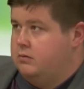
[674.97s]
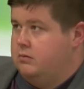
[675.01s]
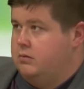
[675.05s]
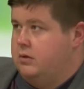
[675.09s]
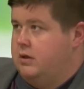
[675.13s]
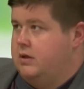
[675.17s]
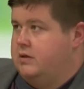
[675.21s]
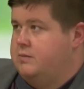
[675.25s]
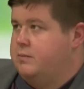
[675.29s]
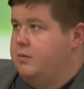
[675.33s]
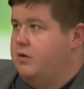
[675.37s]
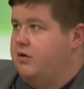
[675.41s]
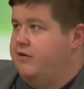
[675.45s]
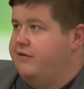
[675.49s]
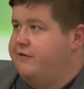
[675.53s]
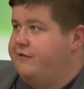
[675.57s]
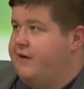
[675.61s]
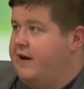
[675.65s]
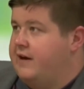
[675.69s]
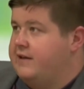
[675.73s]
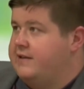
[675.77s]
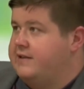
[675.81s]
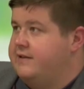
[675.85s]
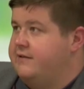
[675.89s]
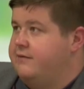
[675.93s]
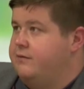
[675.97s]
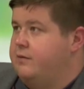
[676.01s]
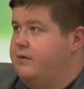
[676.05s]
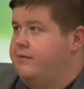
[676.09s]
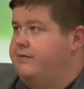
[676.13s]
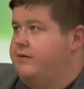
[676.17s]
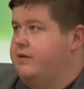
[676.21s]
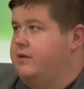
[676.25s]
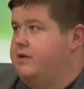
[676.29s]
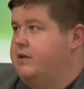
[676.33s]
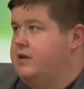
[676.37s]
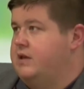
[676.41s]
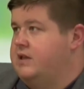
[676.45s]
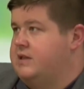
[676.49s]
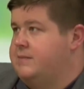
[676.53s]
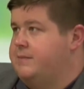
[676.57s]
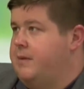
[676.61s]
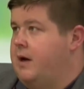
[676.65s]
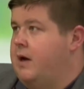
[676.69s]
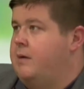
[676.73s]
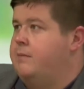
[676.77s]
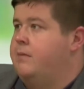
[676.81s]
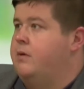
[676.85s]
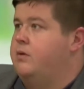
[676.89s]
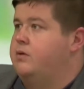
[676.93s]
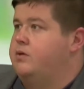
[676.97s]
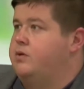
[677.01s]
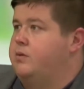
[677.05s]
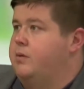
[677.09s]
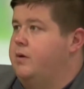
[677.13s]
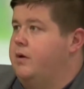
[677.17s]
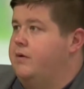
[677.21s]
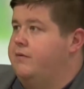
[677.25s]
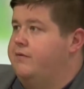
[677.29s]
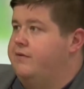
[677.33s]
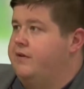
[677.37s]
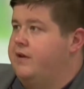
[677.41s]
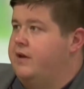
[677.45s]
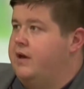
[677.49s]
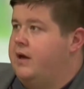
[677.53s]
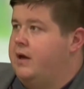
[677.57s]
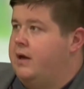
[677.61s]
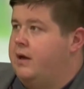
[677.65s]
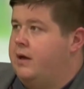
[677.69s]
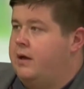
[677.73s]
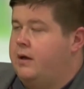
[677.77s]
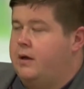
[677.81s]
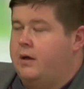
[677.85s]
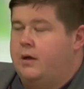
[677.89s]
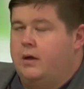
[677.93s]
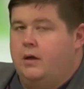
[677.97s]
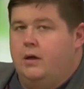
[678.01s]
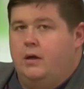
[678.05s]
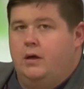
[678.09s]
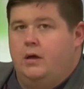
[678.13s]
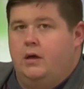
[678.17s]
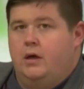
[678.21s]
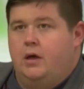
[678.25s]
it's more effective with the, the smart motorway over there mm.